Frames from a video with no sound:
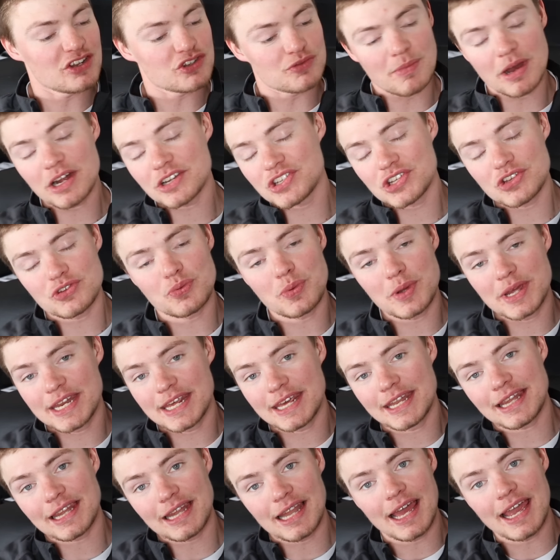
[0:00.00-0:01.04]
As much as we
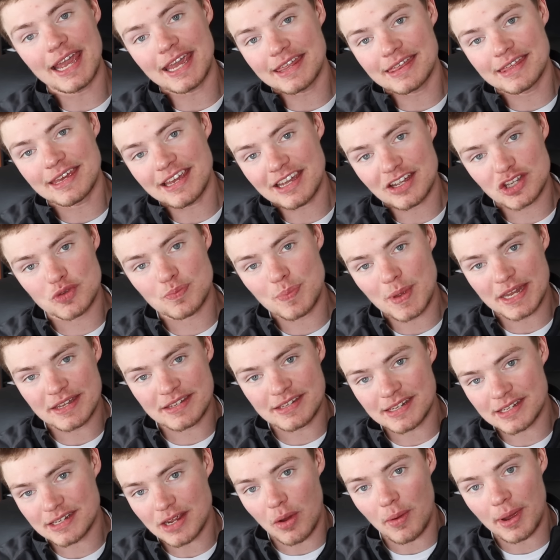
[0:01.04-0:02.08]
didn't like the
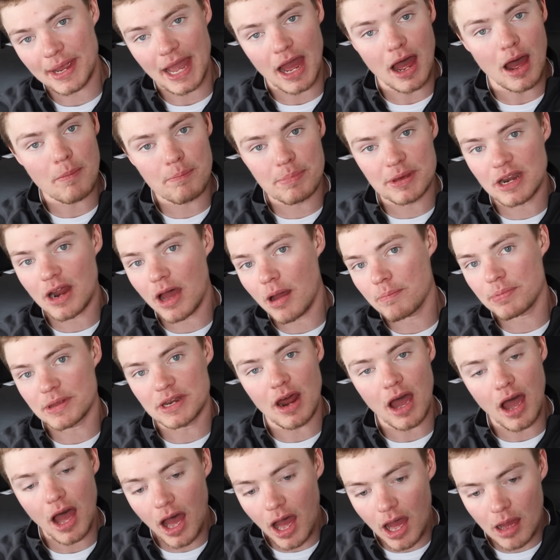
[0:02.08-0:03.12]
expenses going up and up
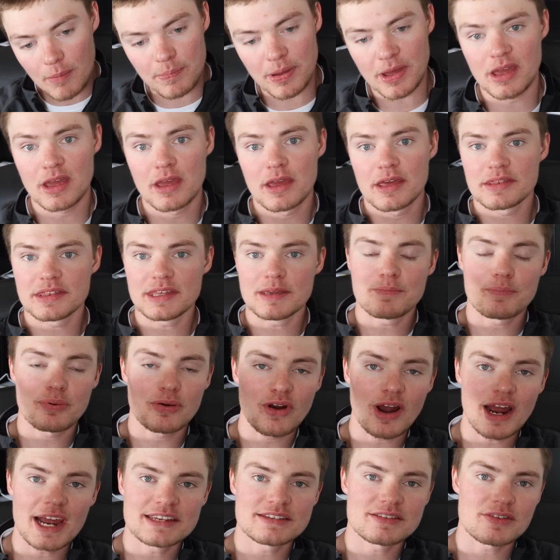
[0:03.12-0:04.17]
and up, the
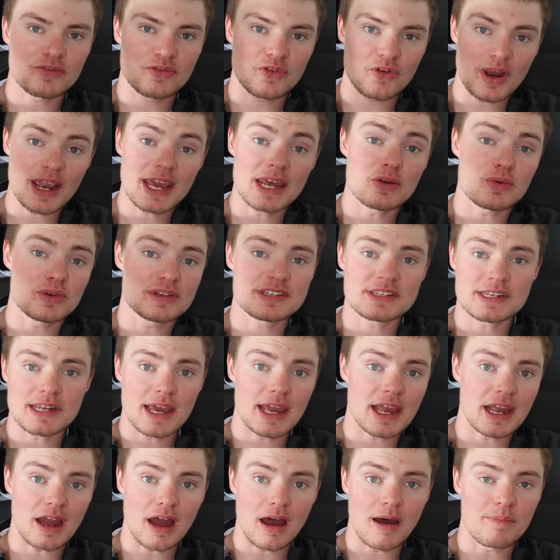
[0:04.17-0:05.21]
price of grain was
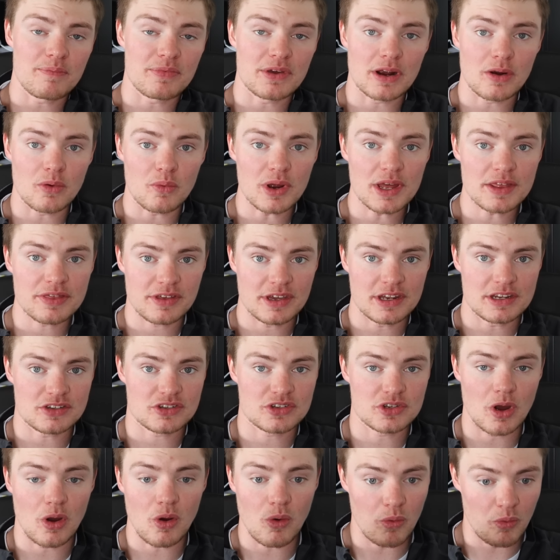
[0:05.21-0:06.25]
staying up there with it,
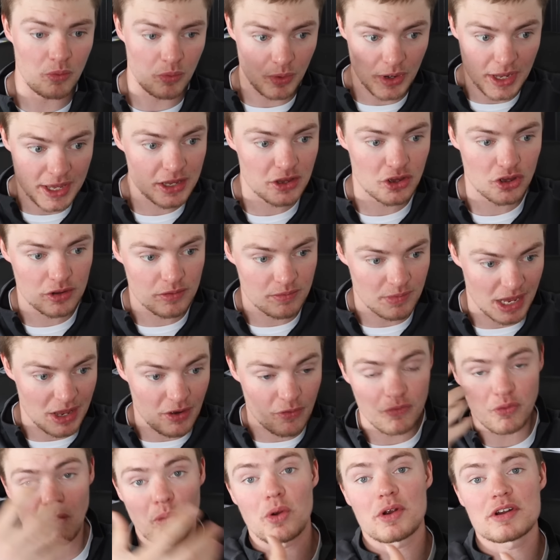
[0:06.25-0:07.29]
so we could
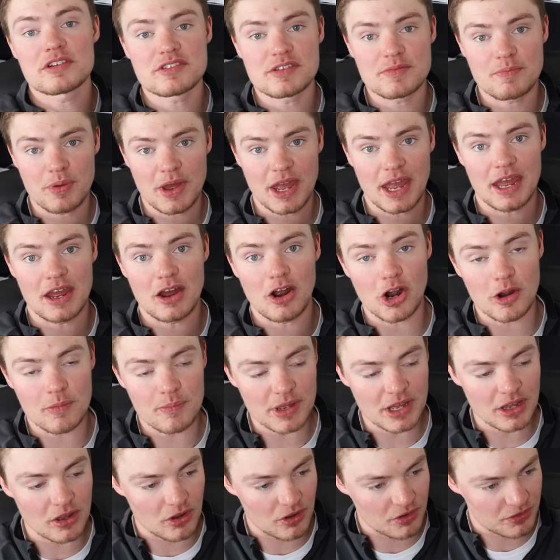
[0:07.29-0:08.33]
afford to pay our
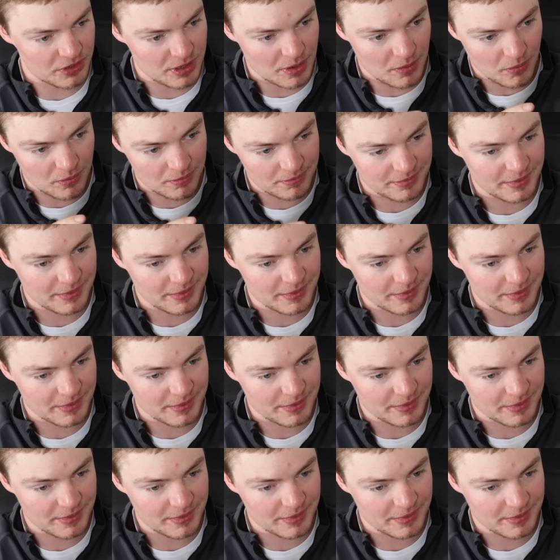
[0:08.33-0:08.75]
bills. It